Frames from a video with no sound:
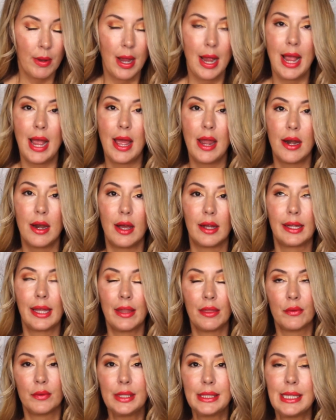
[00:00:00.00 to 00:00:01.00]
And again,
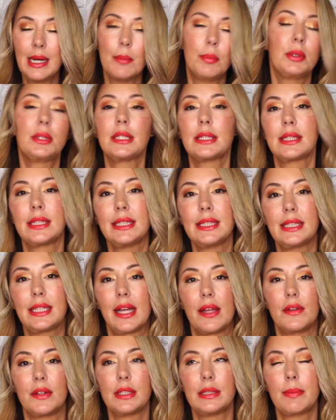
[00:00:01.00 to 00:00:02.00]
the reason I put this list
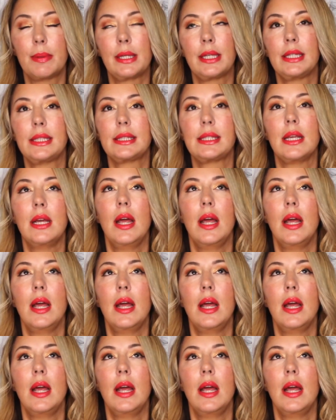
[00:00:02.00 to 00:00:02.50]
together is because,